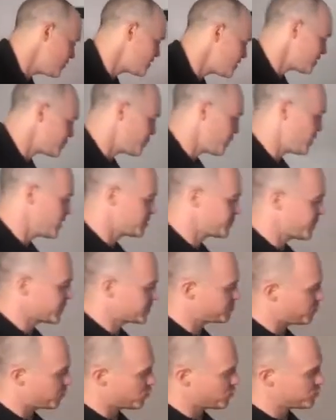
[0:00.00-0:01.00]
this
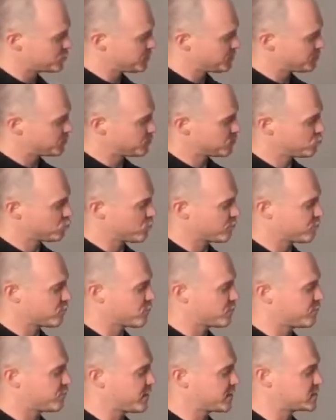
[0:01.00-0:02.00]
Perspex board with a
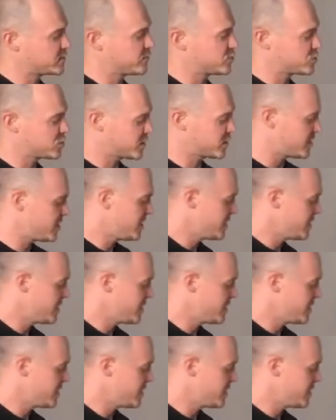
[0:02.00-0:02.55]
reflective sheet,